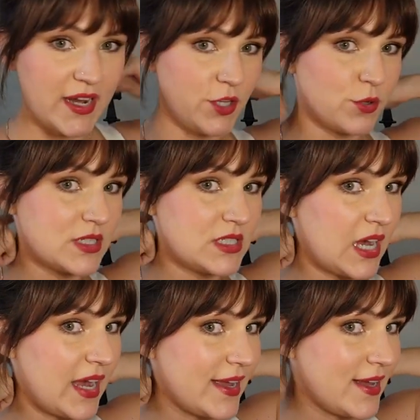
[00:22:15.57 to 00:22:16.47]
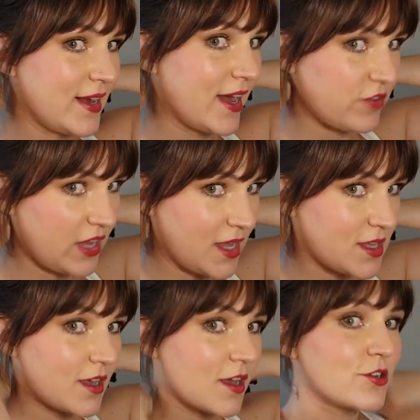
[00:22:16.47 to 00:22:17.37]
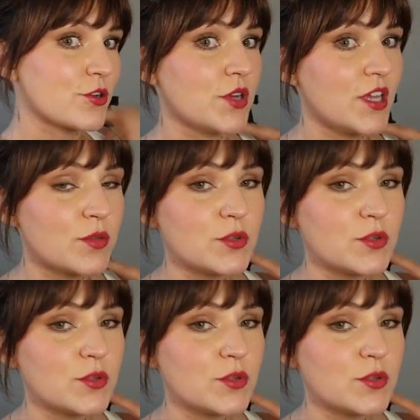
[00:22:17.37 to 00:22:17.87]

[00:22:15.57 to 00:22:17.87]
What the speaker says: and you could tie it and have it hanging underneath,